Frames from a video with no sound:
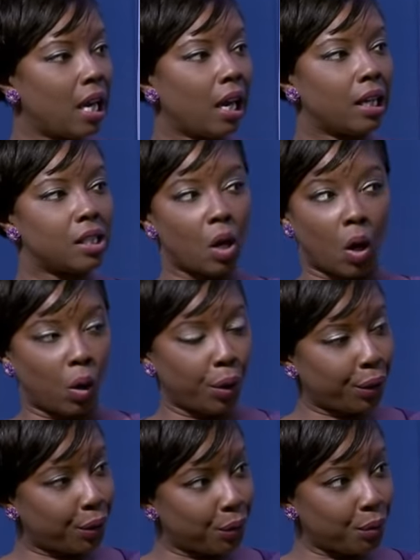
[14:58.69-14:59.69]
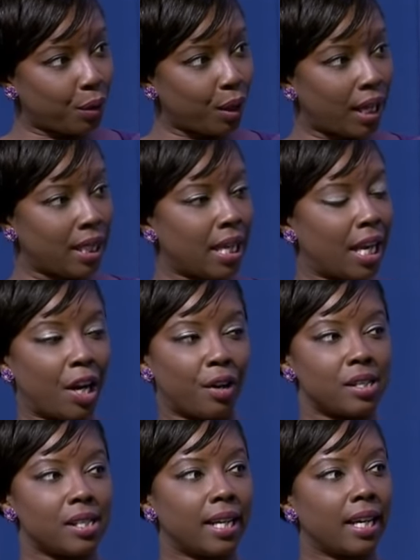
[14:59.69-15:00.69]
It's all youth, and then in our
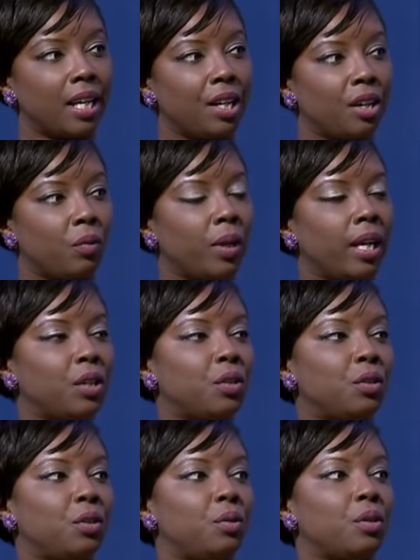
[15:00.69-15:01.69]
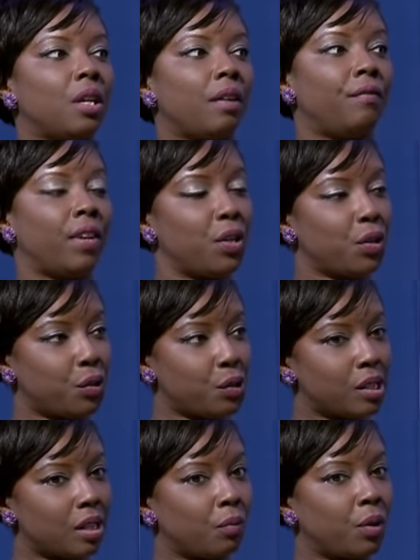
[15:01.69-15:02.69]
second year, we introduced
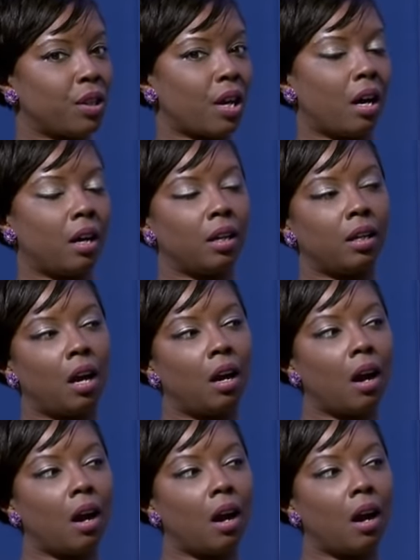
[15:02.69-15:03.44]
vendors with our young